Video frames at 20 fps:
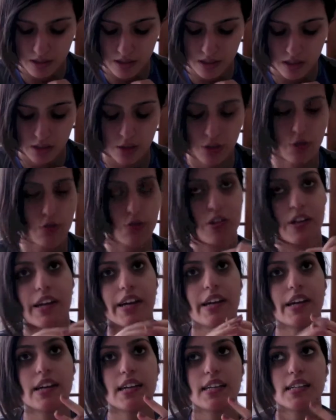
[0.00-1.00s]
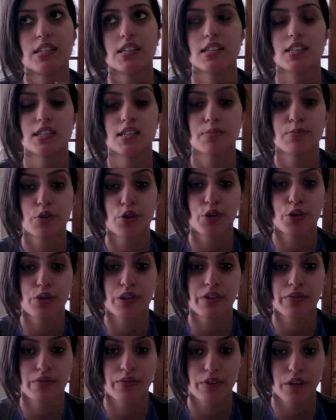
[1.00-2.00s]
to create a smooth
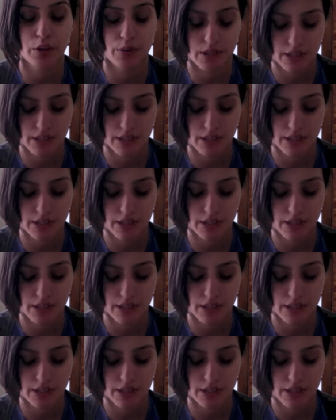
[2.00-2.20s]
and flowing